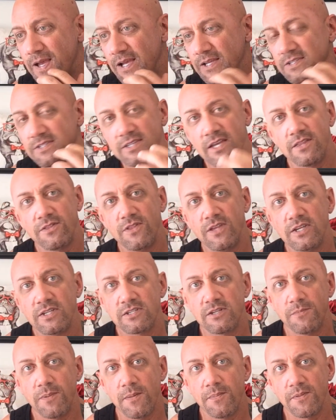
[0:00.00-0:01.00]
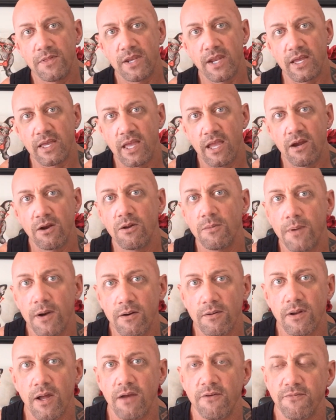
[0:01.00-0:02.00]
I said things to people that I cared
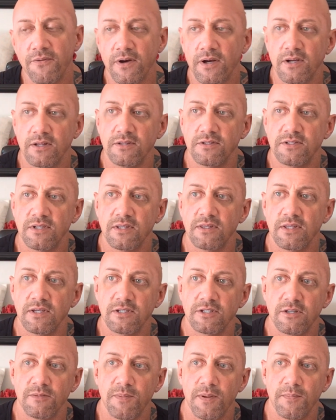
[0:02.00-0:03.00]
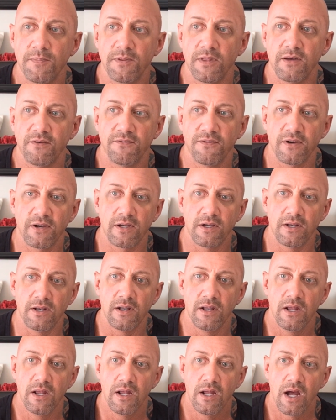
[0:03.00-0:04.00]
about. I fucking said things to people that
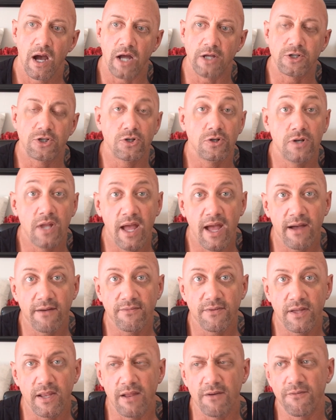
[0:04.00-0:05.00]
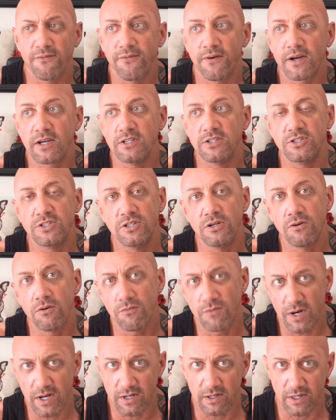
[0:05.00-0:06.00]
fucking I shouldn't have, and have fucking zero
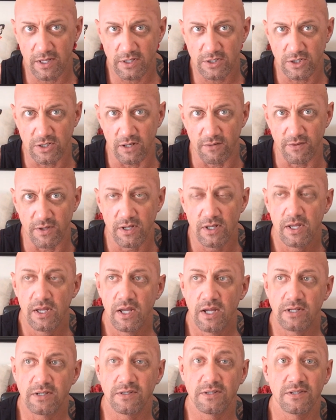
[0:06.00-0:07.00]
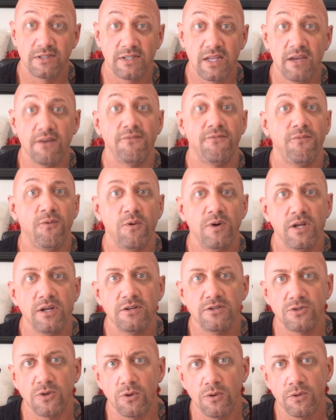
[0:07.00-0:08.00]
recollection of it. And to this day at 40
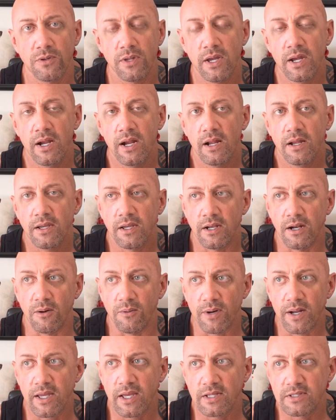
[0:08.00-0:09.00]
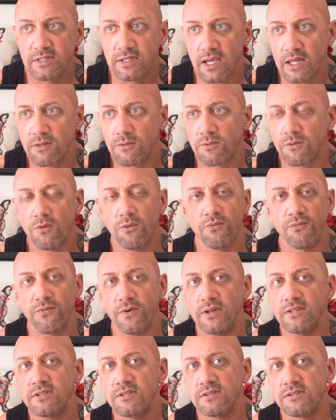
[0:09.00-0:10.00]
years old, you know, when I get together with old
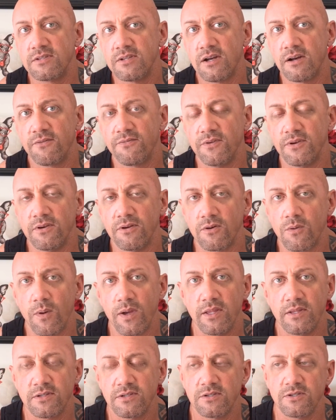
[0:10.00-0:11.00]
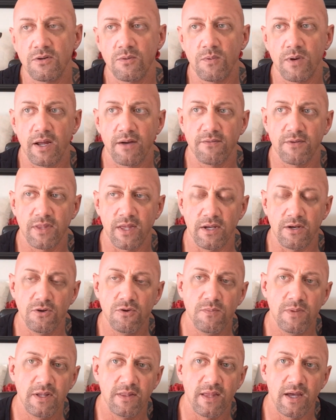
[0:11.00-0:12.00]
friends and stuff and acquaintances or whatever that
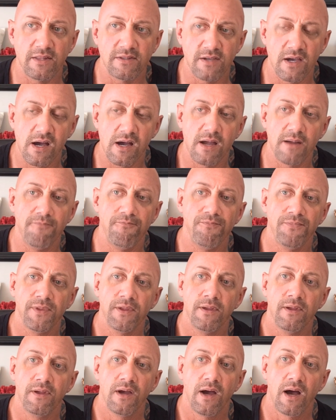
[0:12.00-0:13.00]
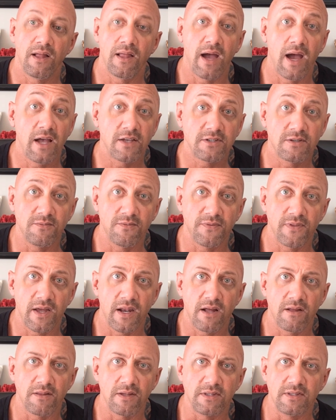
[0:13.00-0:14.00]
knew me in that time, I'll ask them
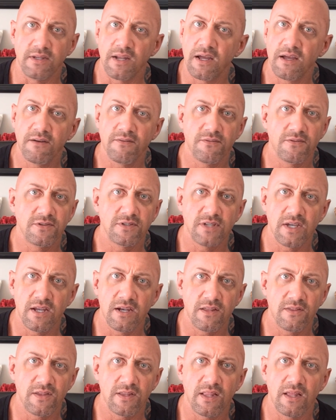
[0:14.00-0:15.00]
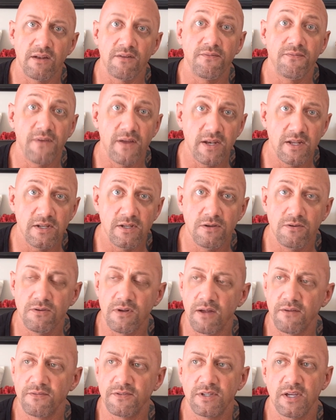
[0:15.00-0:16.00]
flat out, like, did I ever say anything that offended you?
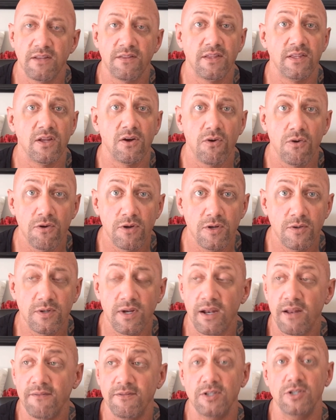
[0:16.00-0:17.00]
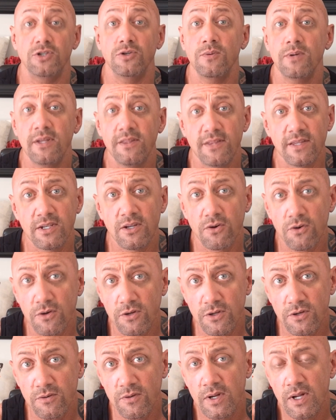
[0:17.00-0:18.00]
Did I ever say anything to hurt you? Did I ever do anything to
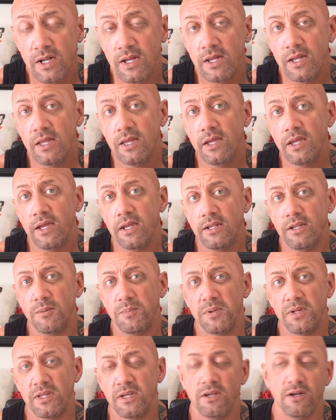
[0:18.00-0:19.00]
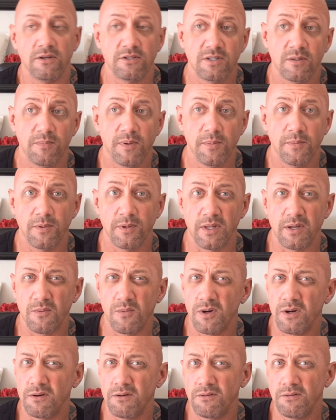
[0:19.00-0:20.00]
hurt you? And they'll be, you know, some people are like,
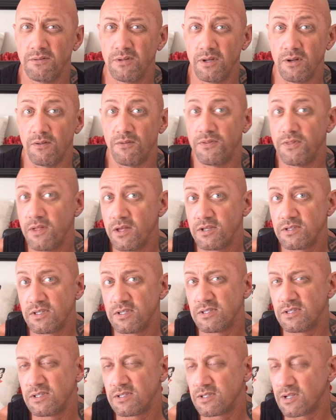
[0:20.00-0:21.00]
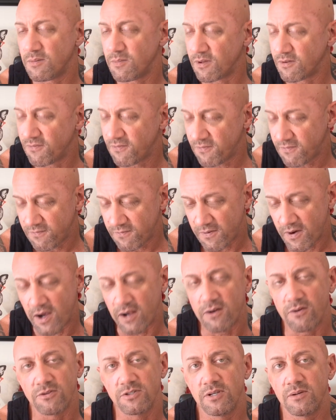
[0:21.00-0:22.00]
well, you know, this. And I'm like,
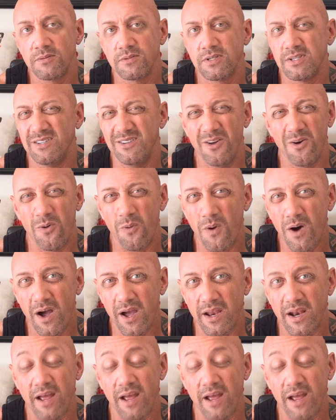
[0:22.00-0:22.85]
fuck. Or some will say, no, why?